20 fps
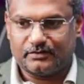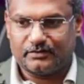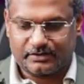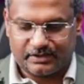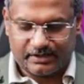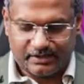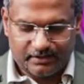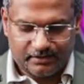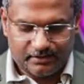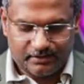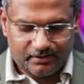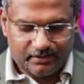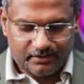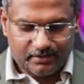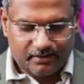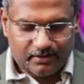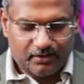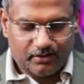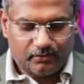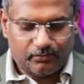Okay,
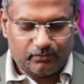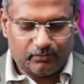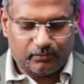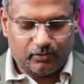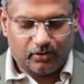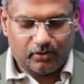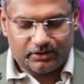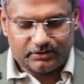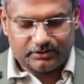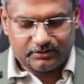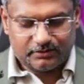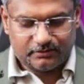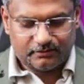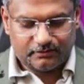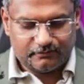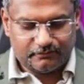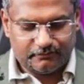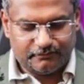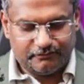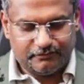what
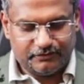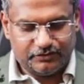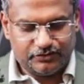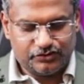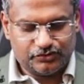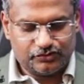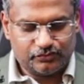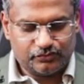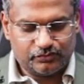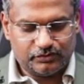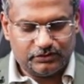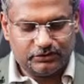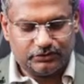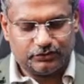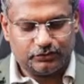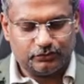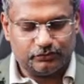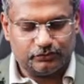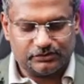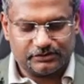visual
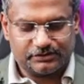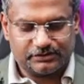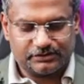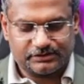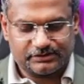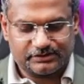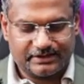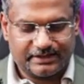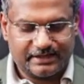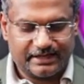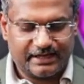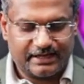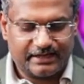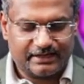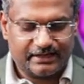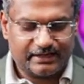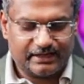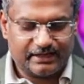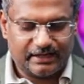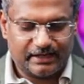tools
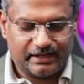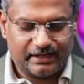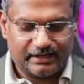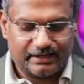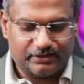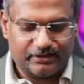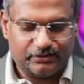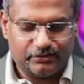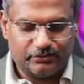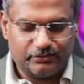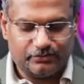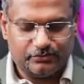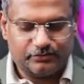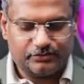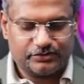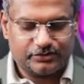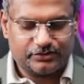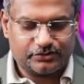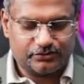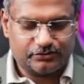can I
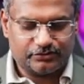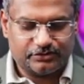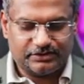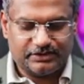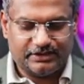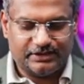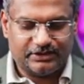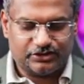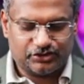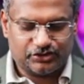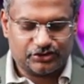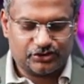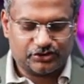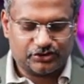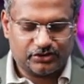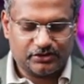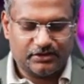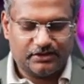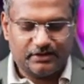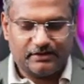use to
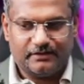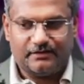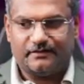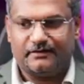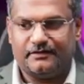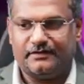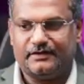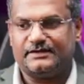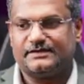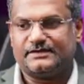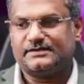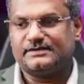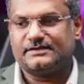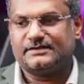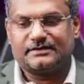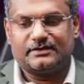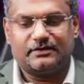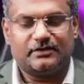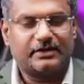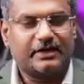teach
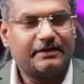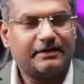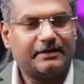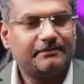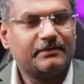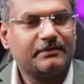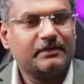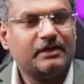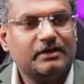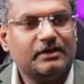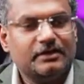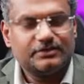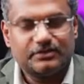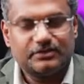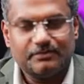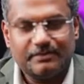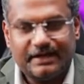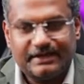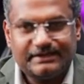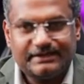this? Okay,
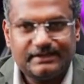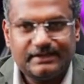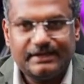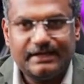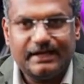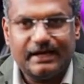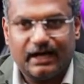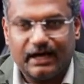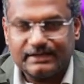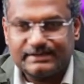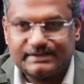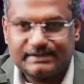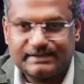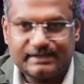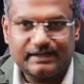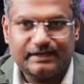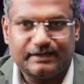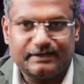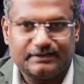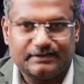so I'm actually
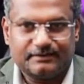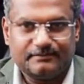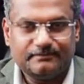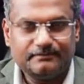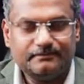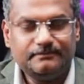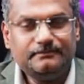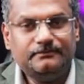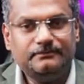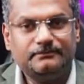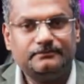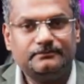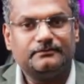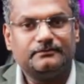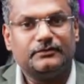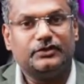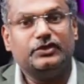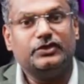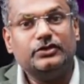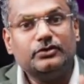asking it,
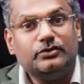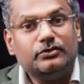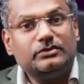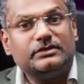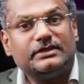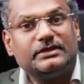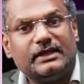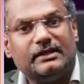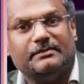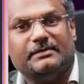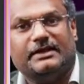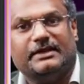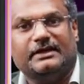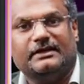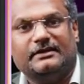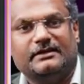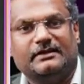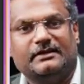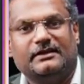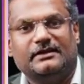you tell
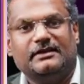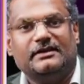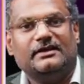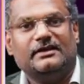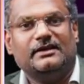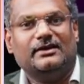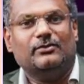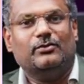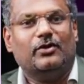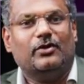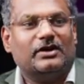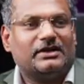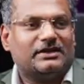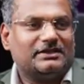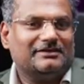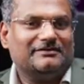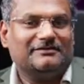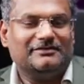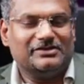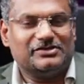me what
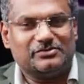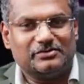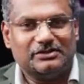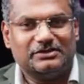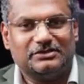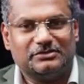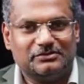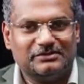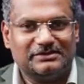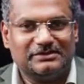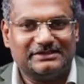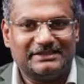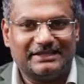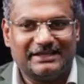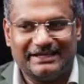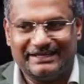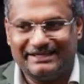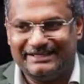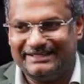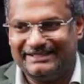are the visual tools
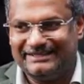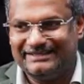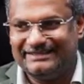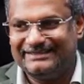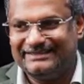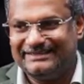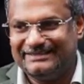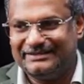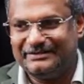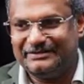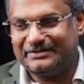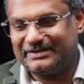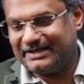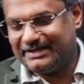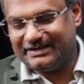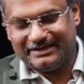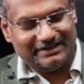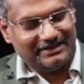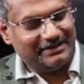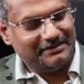that I need?
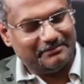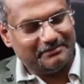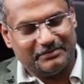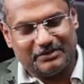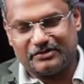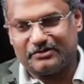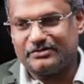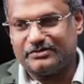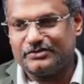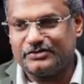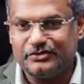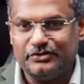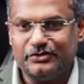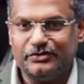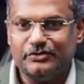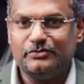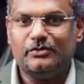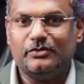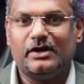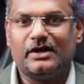Okay, because
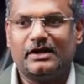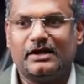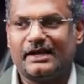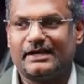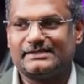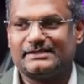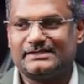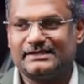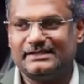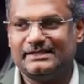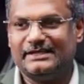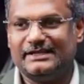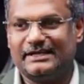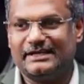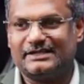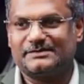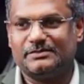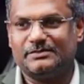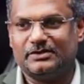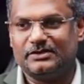you are actually an
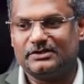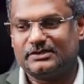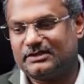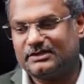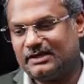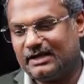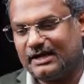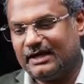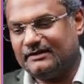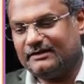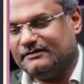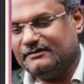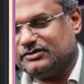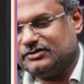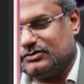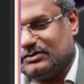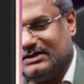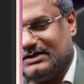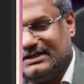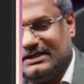expert at
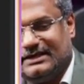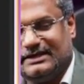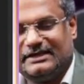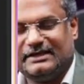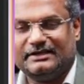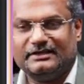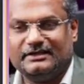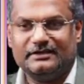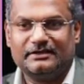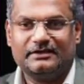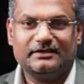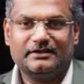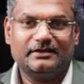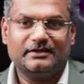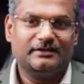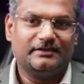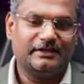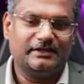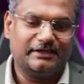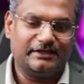visual thinking
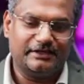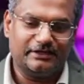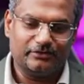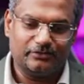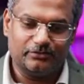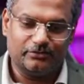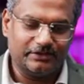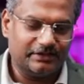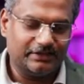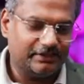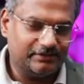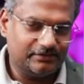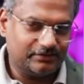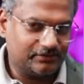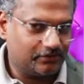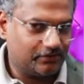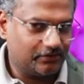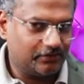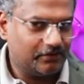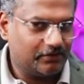
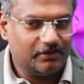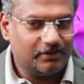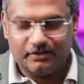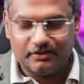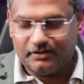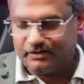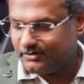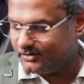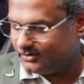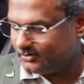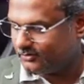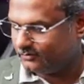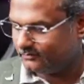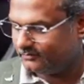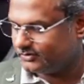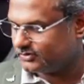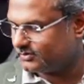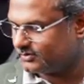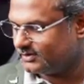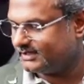routines, or
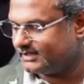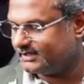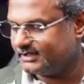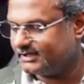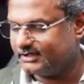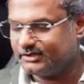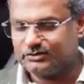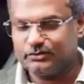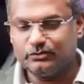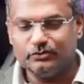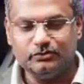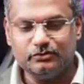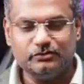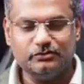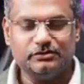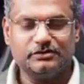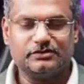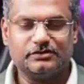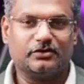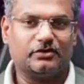visual thinking
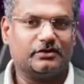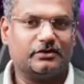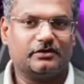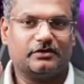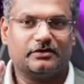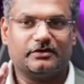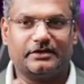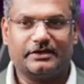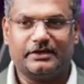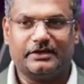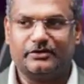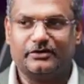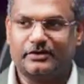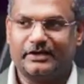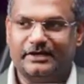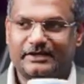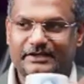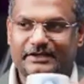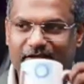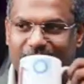tools, or
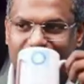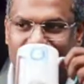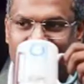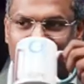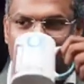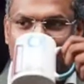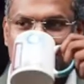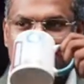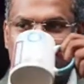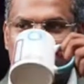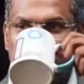anything like that.